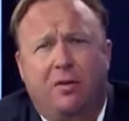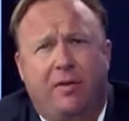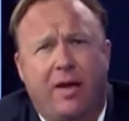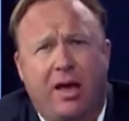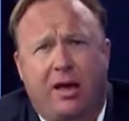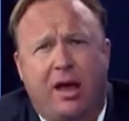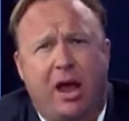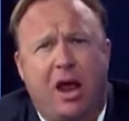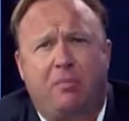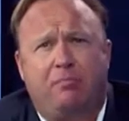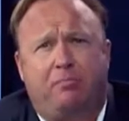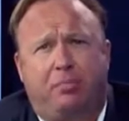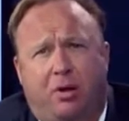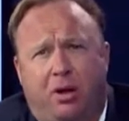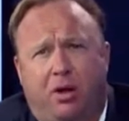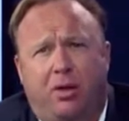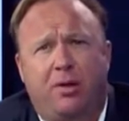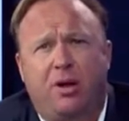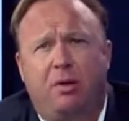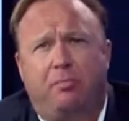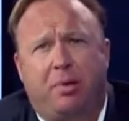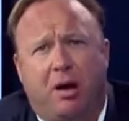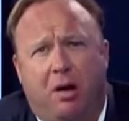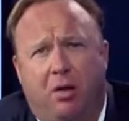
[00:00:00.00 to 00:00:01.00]
They can't
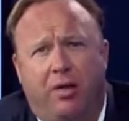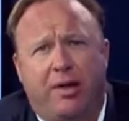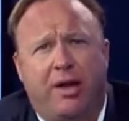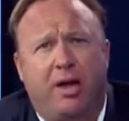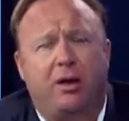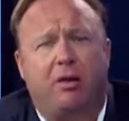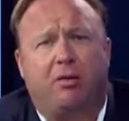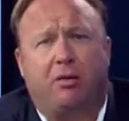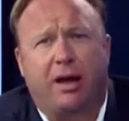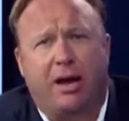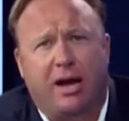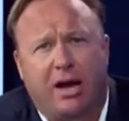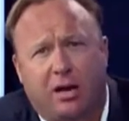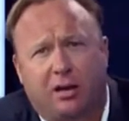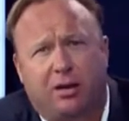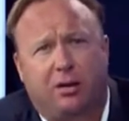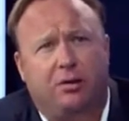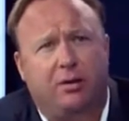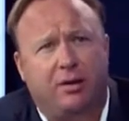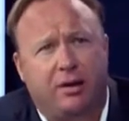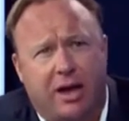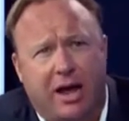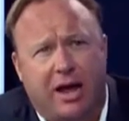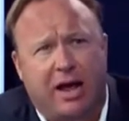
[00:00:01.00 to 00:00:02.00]
pull a Napoleon or a
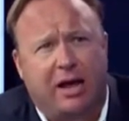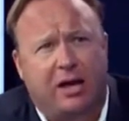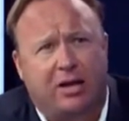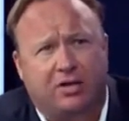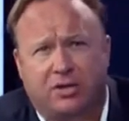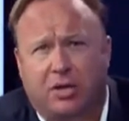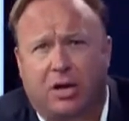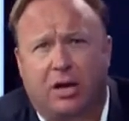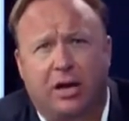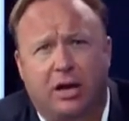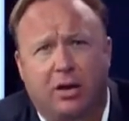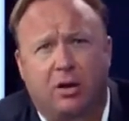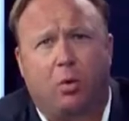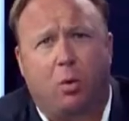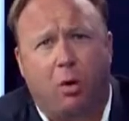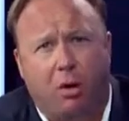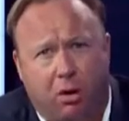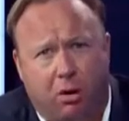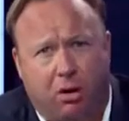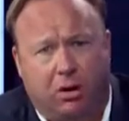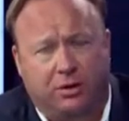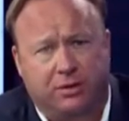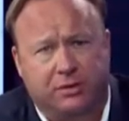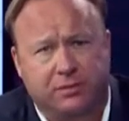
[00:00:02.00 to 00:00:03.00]
Hitler today because it'll end the
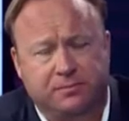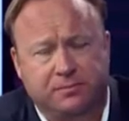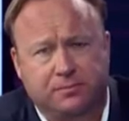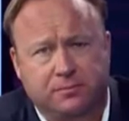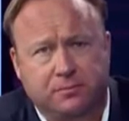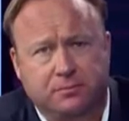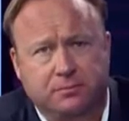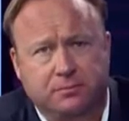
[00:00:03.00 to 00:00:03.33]
world.